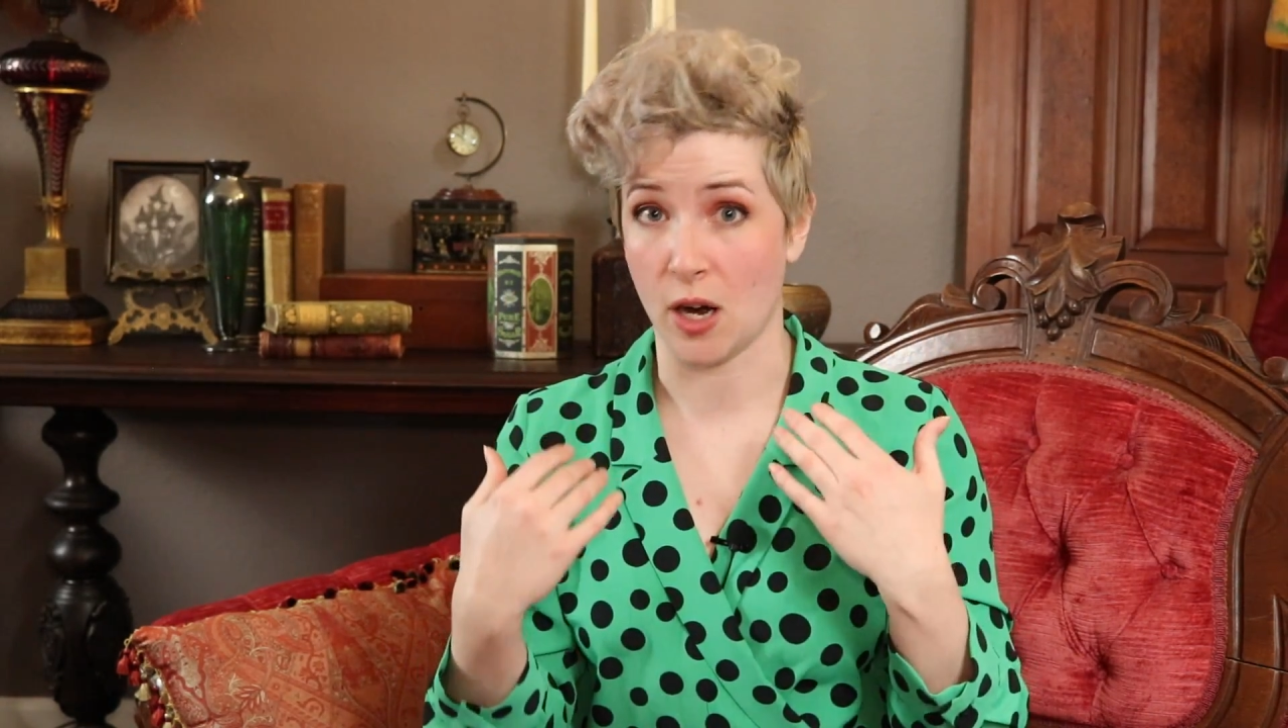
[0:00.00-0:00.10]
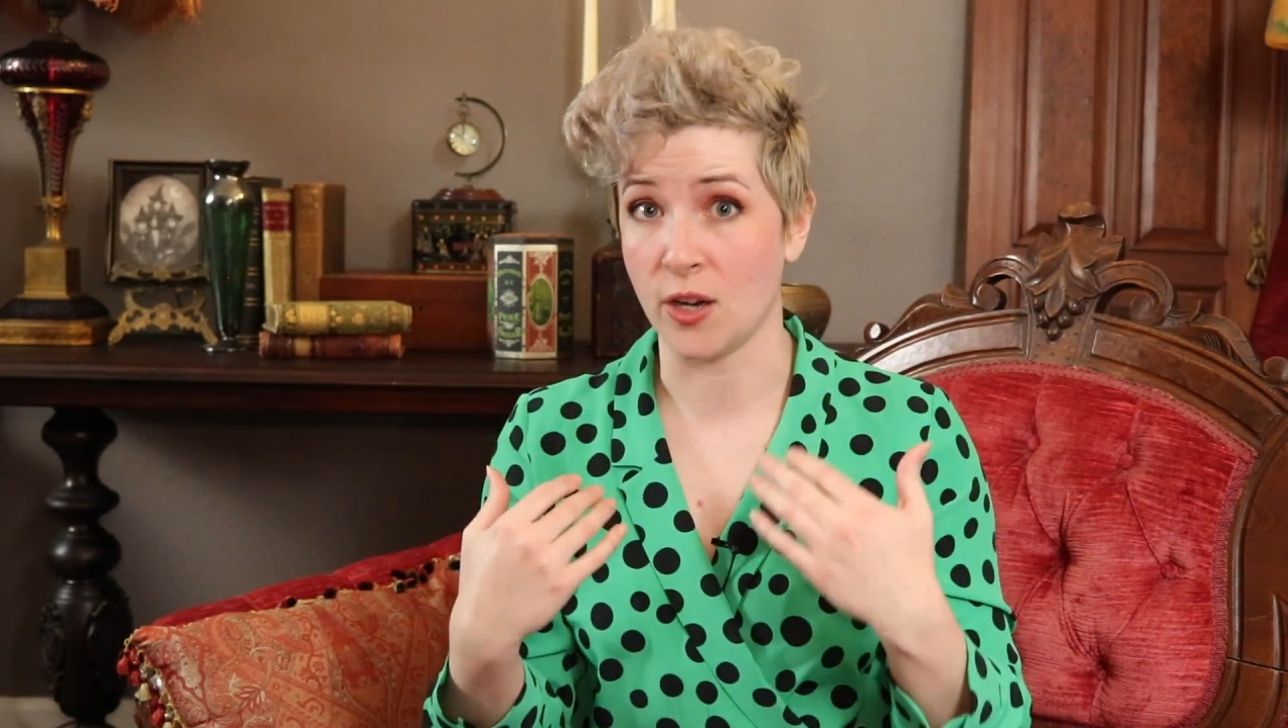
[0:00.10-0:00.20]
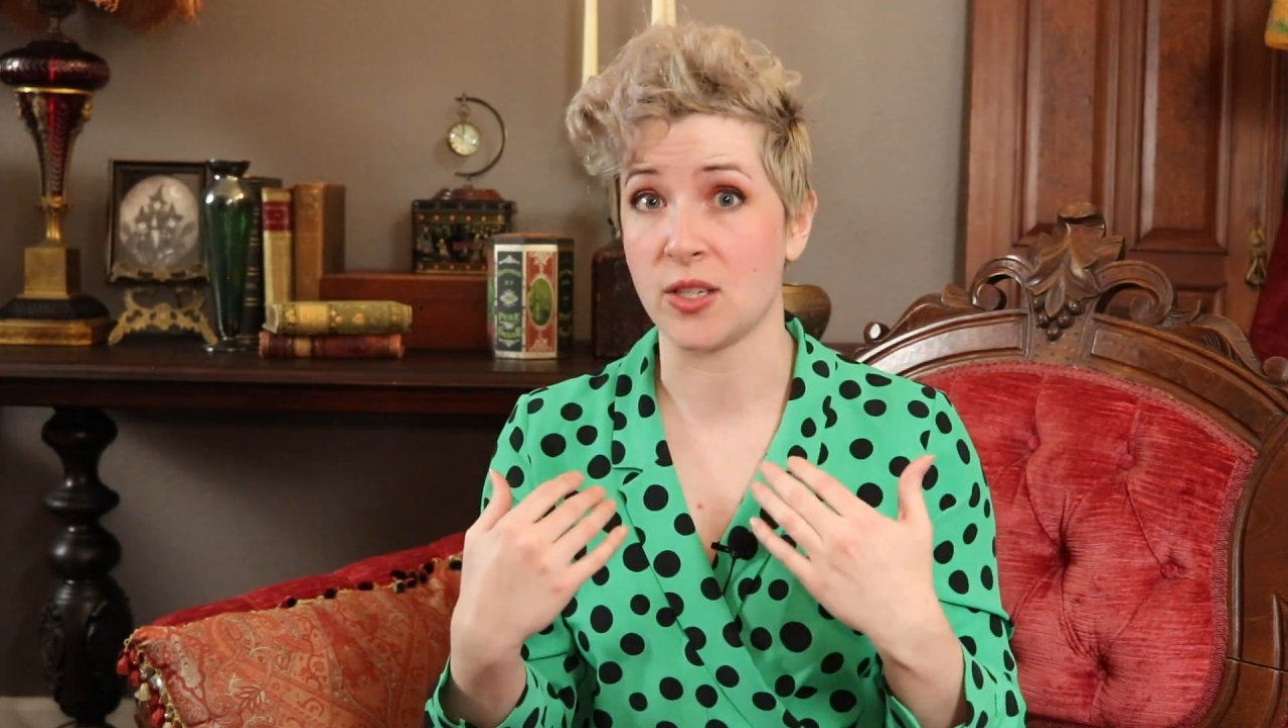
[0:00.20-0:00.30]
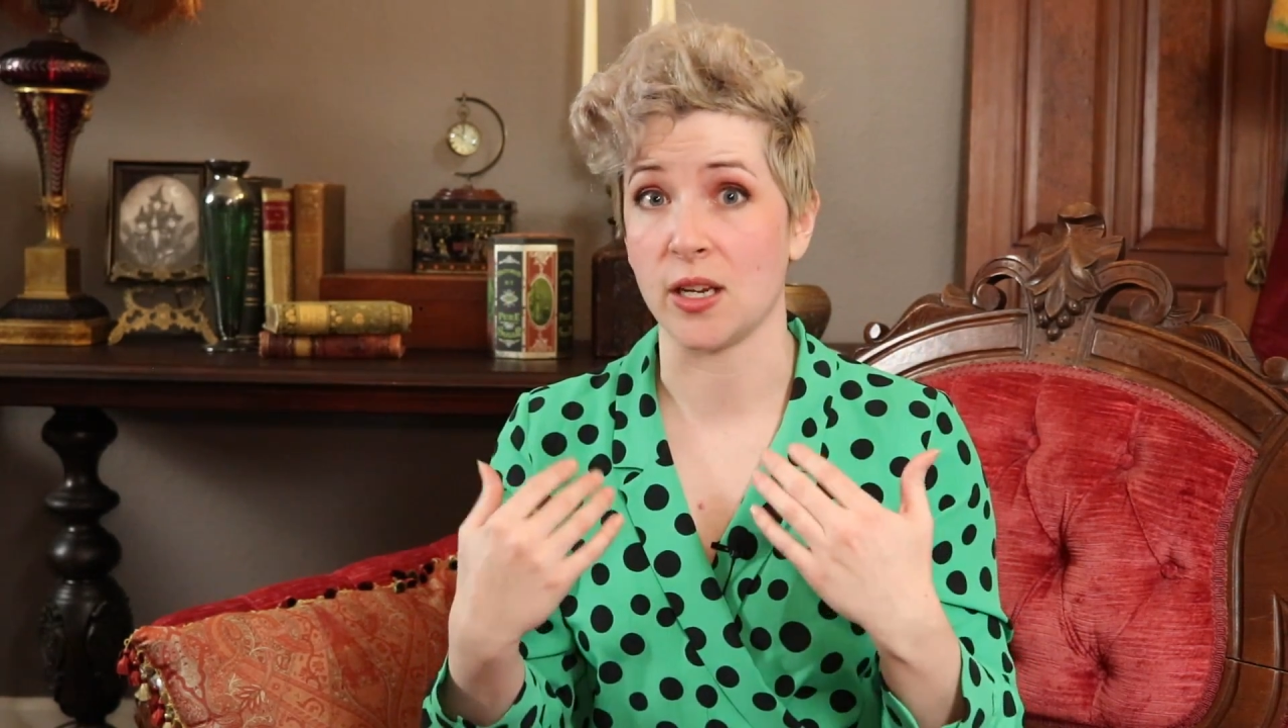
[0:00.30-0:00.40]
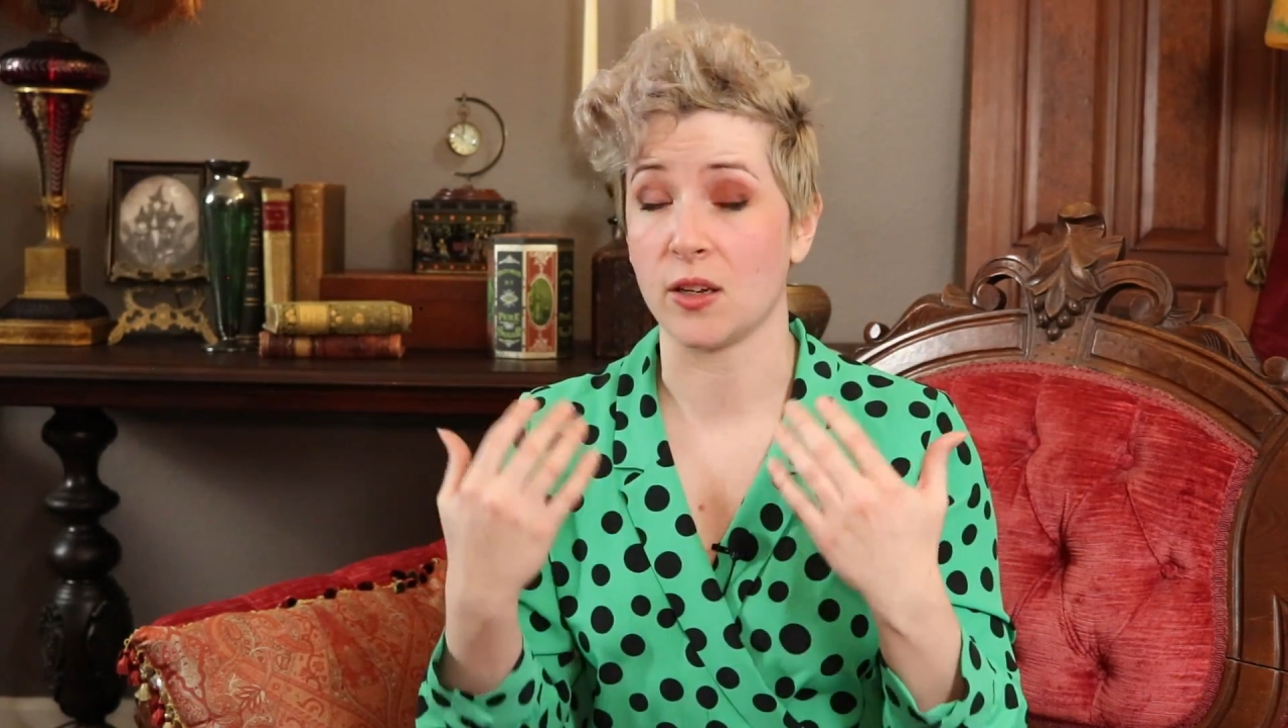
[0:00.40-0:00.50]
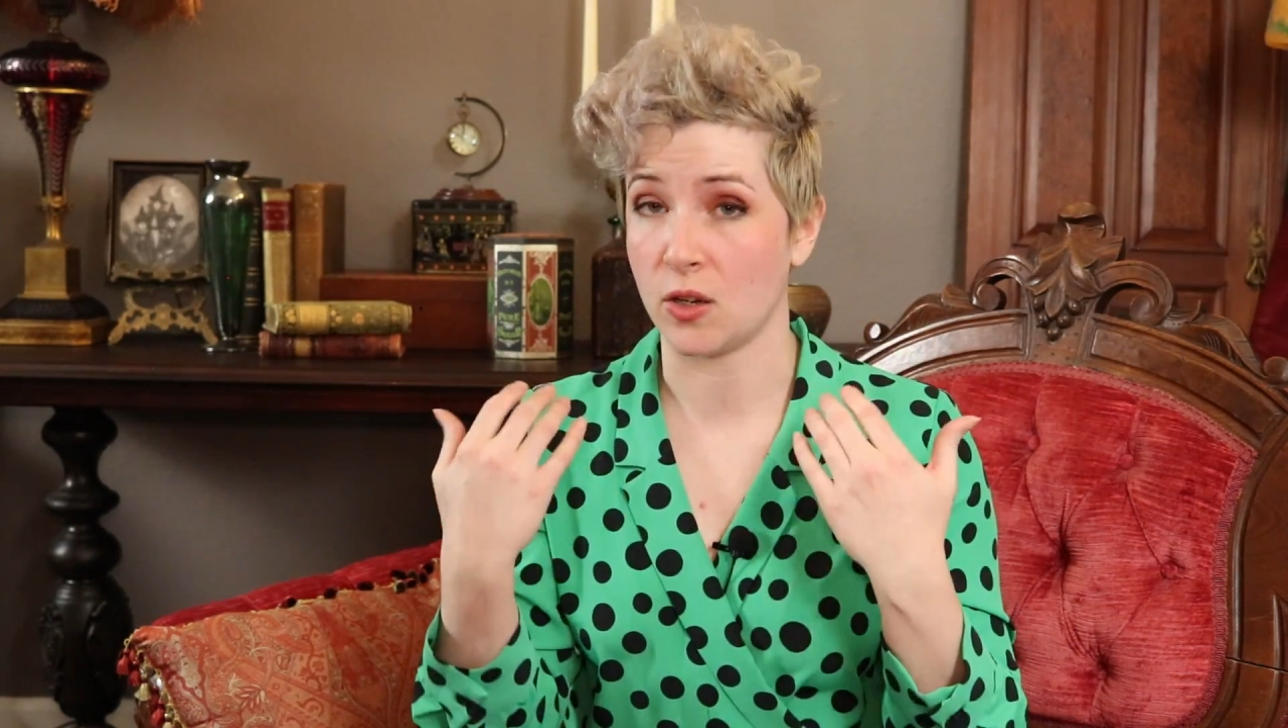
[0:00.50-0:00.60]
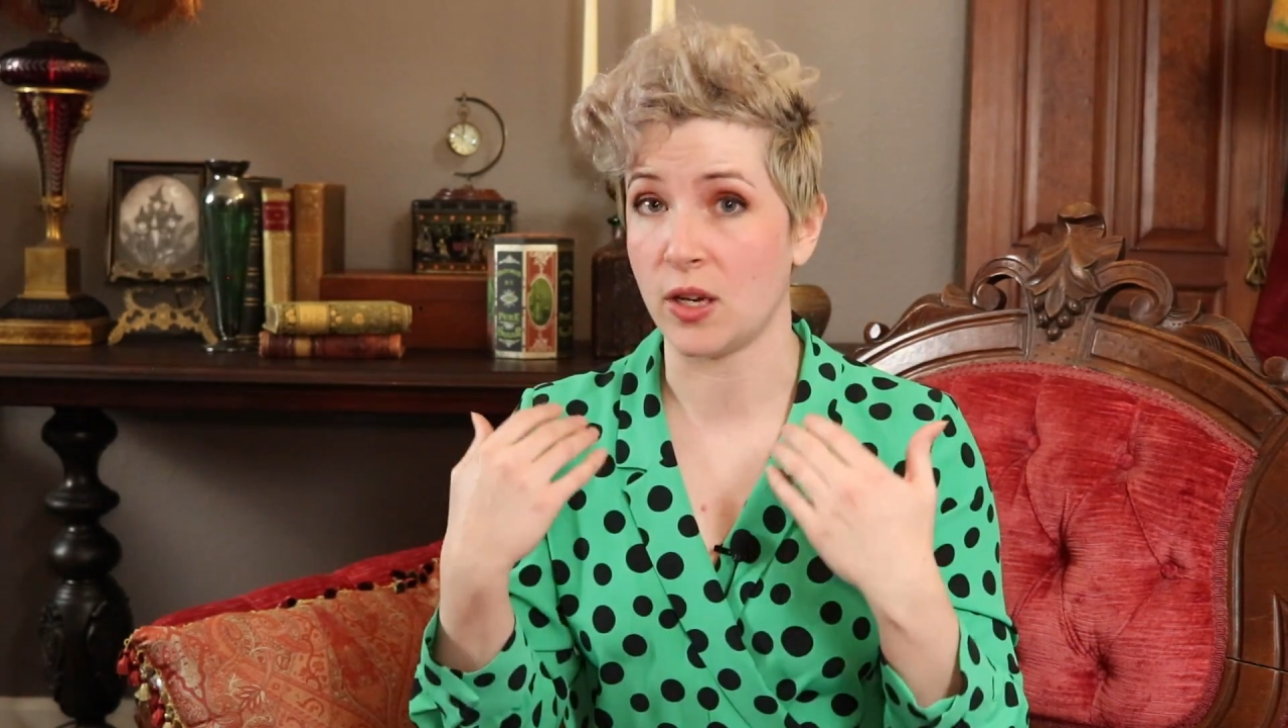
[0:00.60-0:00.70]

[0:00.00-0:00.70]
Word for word: arsenic